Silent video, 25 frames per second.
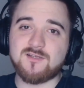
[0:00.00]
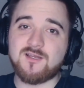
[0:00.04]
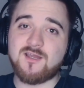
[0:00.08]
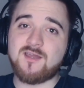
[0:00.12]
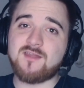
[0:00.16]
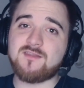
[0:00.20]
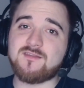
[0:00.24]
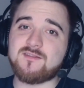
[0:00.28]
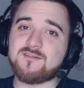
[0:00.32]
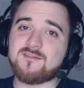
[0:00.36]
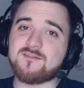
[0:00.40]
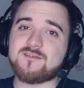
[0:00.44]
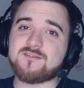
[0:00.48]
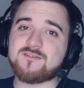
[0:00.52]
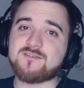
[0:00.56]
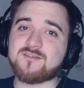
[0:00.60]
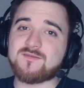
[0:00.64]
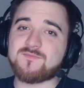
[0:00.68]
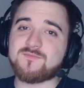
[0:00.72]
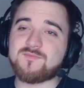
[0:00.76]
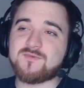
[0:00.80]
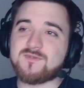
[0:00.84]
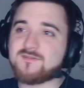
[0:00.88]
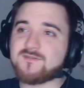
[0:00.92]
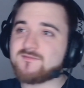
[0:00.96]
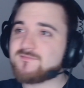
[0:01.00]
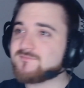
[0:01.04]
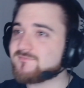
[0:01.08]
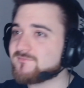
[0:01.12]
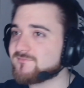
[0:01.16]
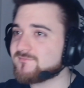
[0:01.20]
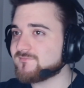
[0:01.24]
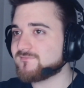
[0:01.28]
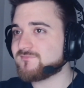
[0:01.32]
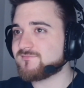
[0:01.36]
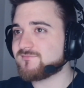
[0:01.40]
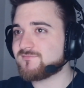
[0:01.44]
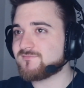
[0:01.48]
Another champion.
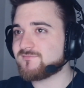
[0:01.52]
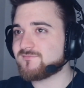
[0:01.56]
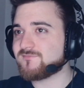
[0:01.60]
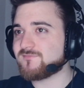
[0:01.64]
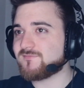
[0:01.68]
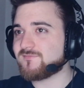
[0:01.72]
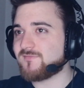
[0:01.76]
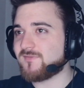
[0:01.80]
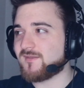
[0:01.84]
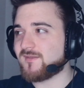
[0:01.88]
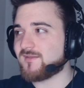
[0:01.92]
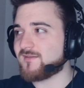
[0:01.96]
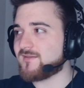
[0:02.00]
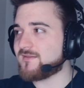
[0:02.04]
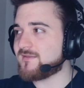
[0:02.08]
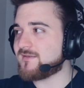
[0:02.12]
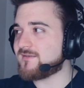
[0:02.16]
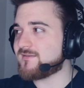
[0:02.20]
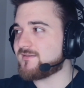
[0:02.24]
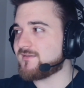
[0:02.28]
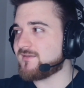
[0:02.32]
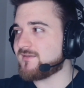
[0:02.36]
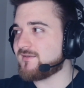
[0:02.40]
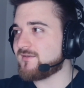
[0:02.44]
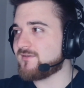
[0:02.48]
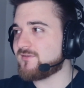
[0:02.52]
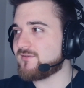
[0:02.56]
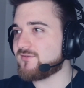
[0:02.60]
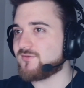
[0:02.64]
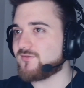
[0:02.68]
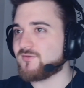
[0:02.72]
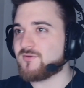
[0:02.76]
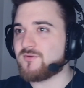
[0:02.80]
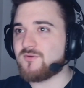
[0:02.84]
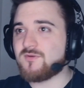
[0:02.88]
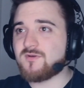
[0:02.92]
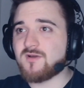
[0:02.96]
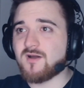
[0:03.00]
Another thing to
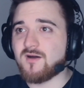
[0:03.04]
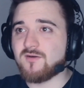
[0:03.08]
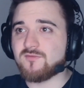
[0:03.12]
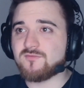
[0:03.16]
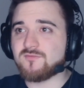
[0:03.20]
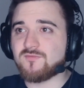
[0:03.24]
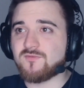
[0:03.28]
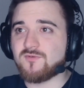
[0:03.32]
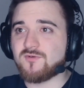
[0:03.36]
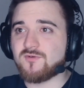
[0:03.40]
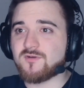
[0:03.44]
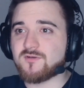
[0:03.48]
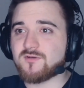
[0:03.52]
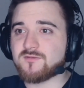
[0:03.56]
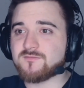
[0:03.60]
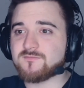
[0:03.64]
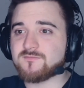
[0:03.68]
look out for.